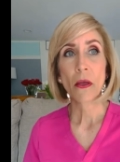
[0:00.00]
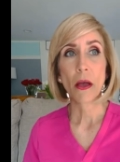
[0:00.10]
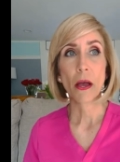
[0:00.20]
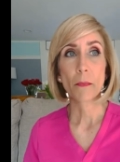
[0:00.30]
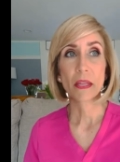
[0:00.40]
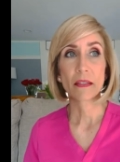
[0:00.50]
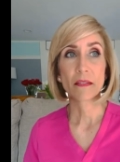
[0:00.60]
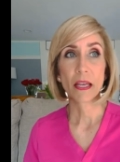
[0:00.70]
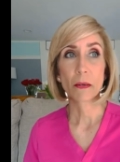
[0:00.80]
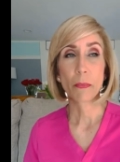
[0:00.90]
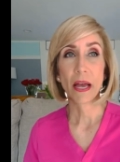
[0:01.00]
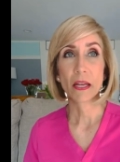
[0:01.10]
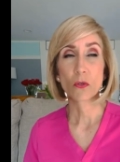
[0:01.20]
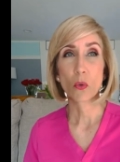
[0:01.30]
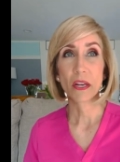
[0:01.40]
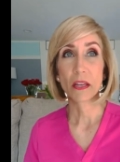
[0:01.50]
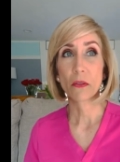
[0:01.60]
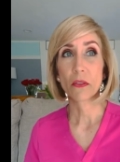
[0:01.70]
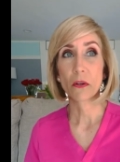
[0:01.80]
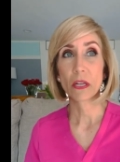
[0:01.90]
Um, they said by
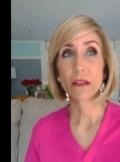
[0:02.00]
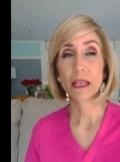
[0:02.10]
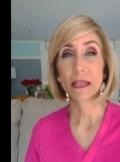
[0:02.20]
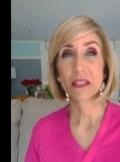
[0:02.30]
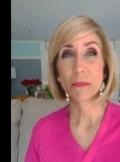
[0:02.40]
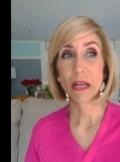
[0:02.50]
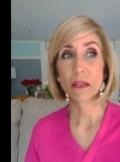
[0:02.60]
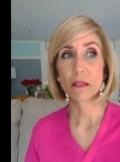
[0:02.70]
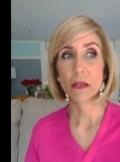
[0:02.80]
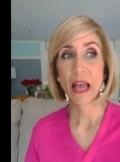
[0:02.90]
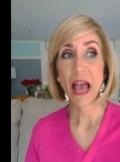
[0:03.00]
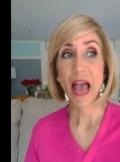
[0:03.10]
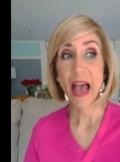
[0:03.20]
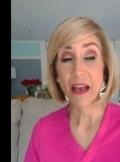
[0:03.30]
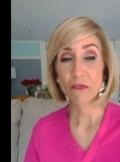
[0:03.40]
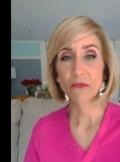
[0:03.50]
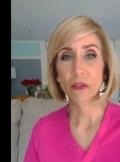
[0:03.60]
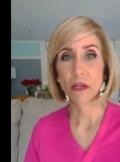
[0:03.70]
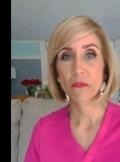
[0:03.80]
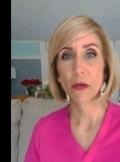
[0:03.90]
2030, they expect half
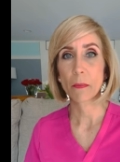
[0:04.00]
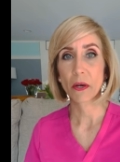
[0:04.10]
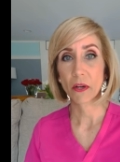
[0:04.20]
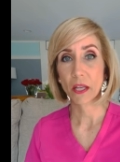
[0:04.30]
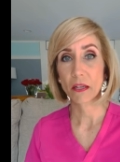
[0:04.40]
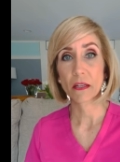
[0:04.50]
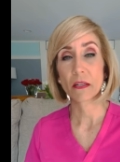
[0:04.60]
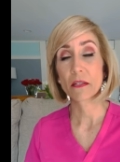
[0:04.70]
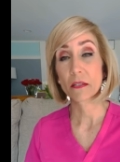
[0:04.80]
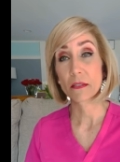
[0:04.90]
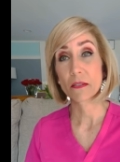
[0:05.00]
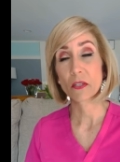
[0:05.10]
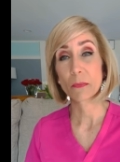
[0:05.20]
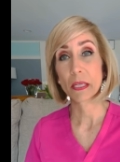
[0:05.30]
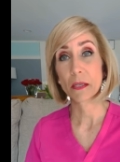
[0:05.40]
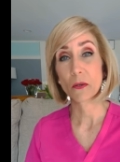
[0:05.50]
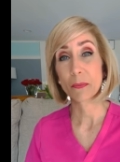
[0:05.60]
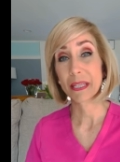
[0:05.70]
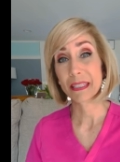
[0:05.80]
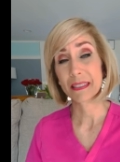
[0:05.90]
of American adults to be
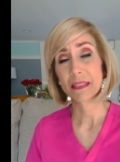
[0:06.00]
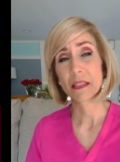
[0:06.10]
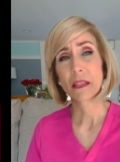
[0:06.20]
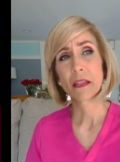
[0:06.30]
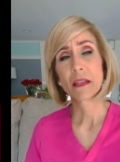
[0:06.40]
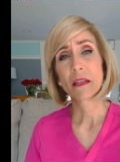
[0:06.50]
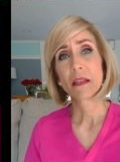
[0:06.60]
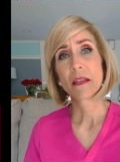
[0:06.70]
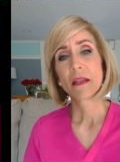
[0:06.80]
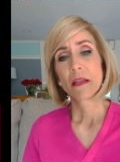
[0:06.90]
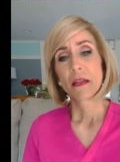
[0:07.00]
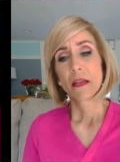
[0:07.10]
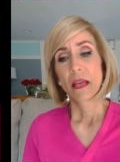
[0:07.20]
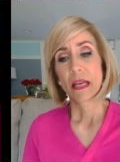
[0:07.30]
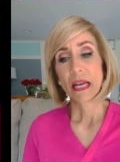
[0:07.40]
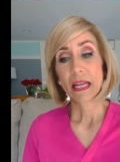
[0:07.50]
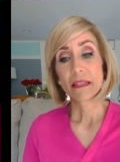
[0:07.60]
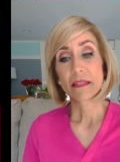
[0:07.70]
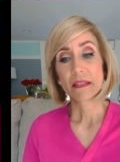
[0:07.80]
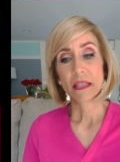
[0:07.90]
obese. And I
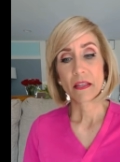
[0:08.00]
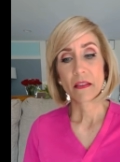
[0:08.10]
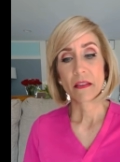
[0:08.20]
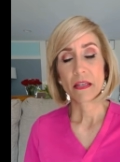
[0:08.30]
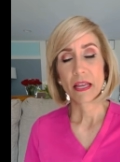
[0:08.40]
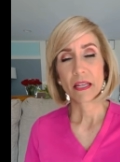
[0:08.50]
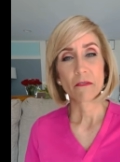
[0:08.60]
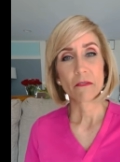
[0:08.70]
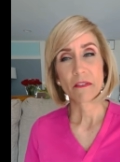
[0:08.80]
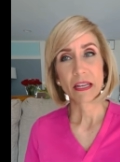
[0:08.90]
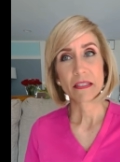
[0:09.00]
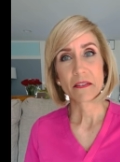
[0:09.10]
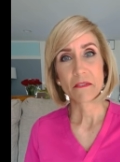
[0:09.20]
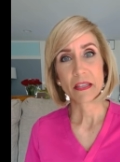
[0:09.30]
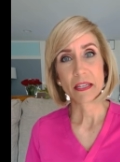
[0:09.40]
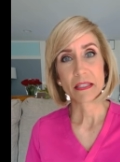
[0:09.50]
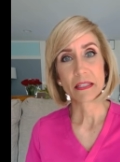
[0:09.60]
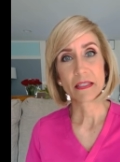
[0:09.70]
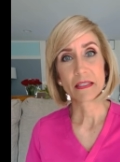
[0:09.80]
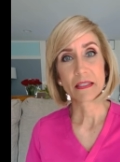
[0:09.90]
see the negative effects of
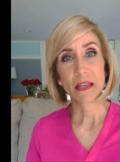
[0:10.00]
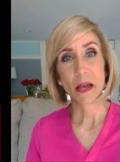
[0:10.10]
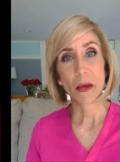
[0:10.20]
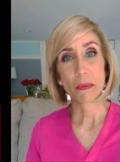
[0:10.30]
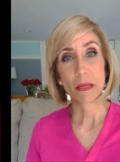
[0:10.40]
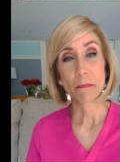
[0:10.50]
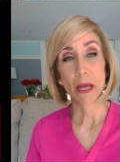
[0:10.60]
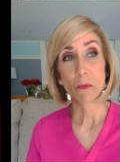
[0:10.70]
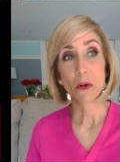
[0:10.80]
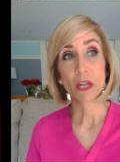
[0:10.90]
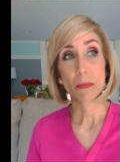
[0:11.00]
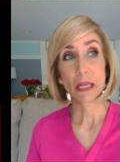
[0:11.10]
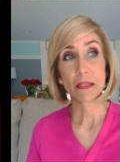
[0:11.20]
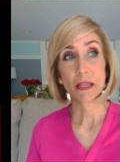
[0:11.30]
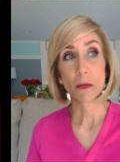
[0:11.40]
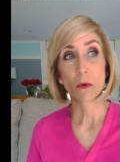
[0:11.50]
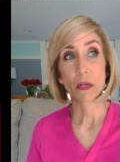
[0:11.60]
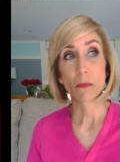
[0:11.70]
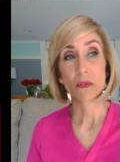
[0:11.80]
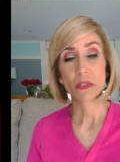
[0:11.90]
this um, in my work because I work
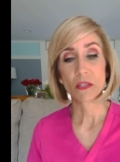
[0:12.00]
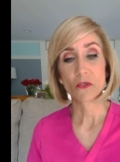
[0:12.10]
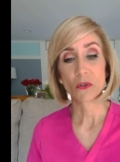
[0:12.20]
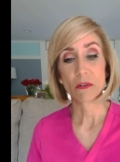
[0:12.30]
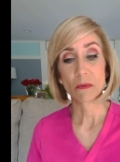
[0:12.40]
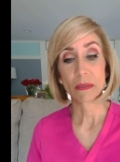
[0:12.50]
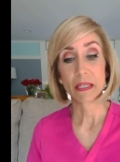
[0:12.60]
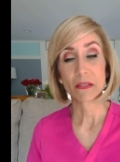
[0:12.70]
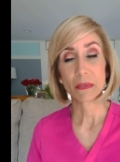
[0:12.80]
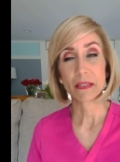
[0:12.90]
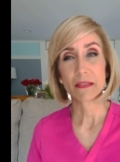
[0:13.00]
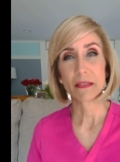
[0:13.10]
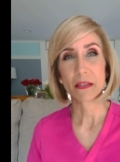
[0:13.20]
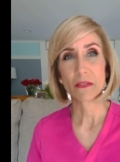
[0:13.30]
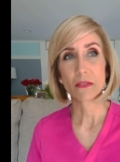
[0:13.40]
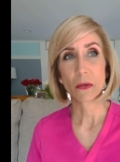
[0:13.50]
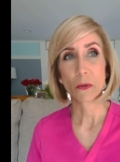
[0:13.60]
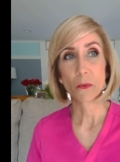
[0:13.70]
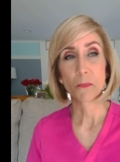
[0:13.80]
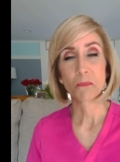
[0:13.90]
mostly in joint replacement. So